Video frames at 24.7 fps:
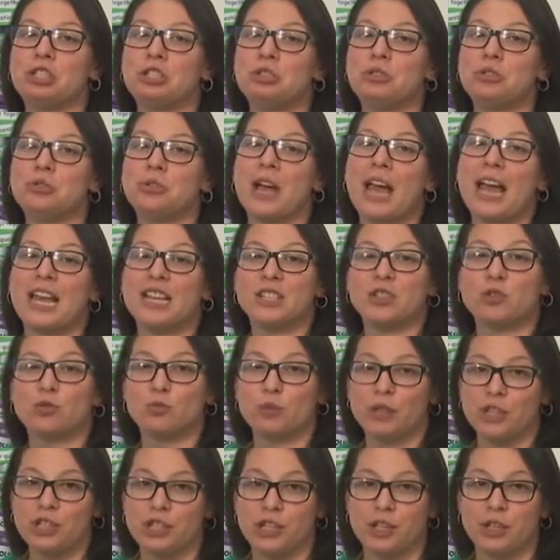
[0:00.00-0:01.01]
to as
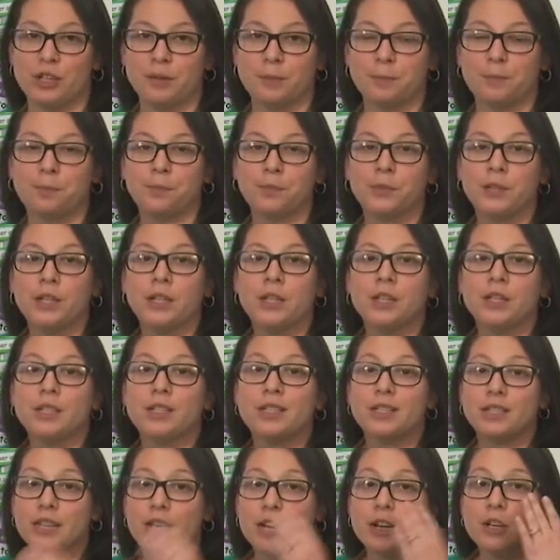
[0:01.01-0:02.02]
rigid.
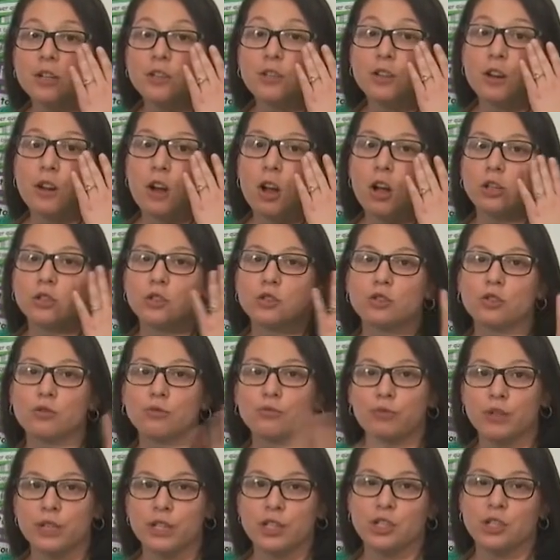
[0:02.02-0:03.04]
Stairs are also
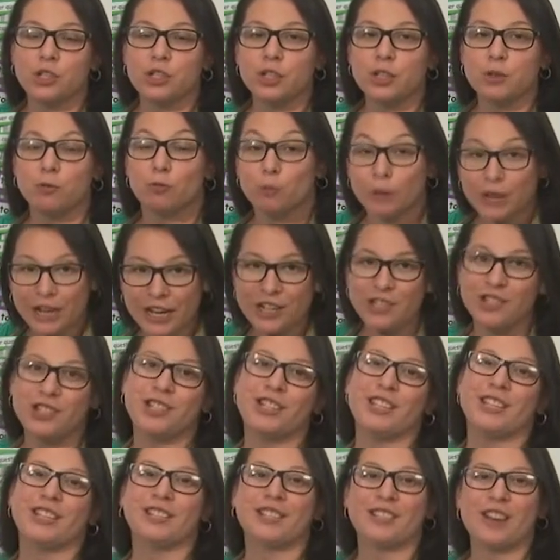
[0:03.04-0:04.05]
ridged,
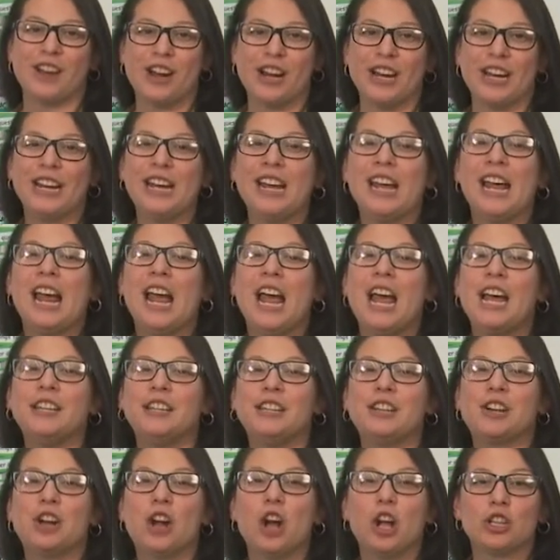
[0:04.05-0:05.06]
ridged, sorry, and
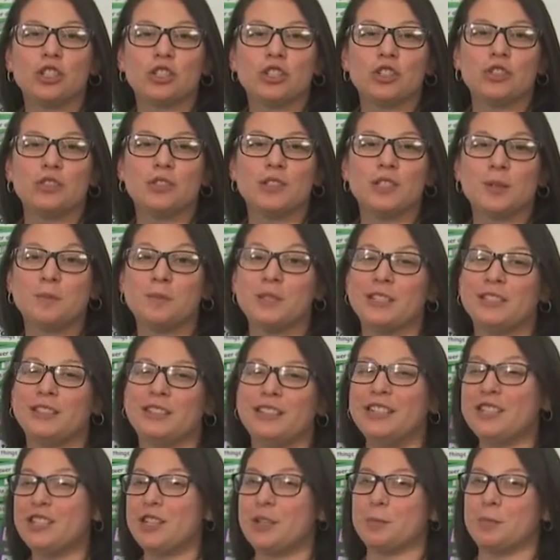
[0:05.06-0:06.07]
there are also some
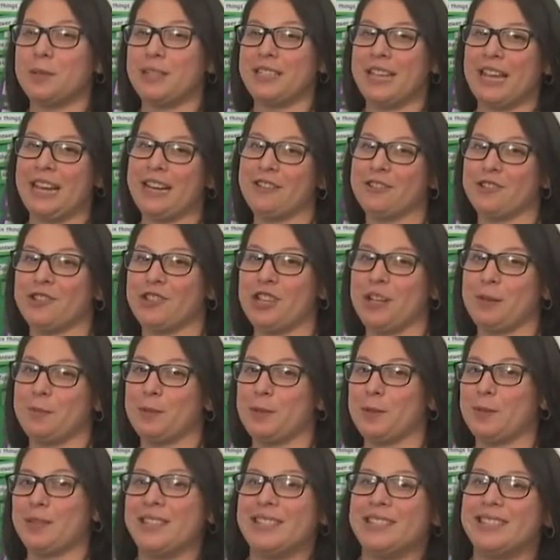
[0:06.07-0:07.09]
delicious potato
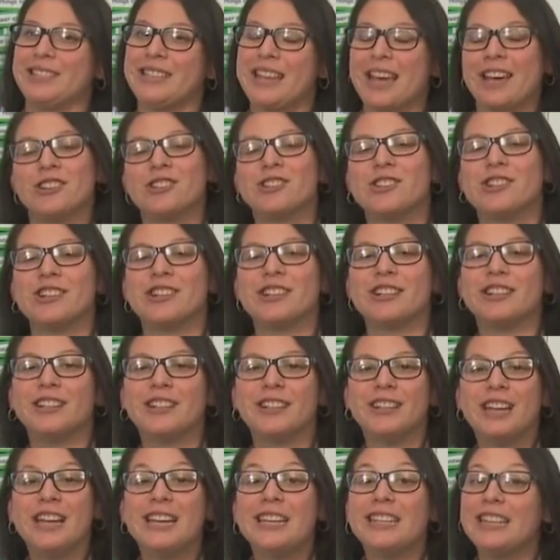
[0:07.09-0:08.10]
chips with this texture.
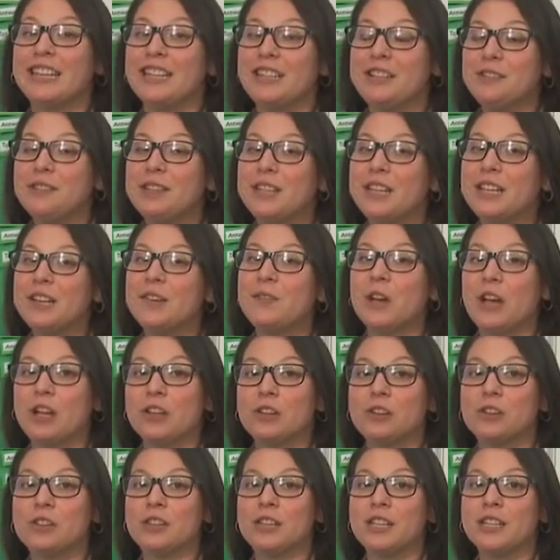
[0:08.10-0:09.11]
Can you think of
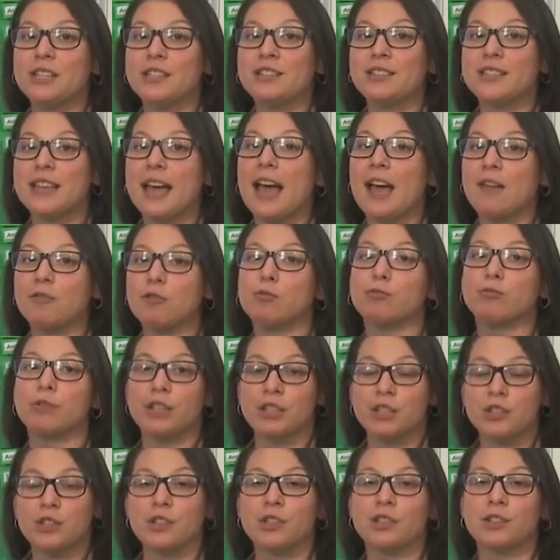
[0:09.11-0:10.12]
other things that have a
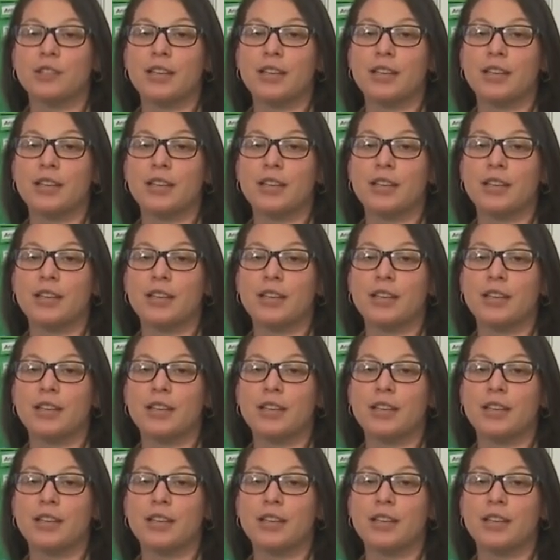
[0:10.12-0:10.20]
ridged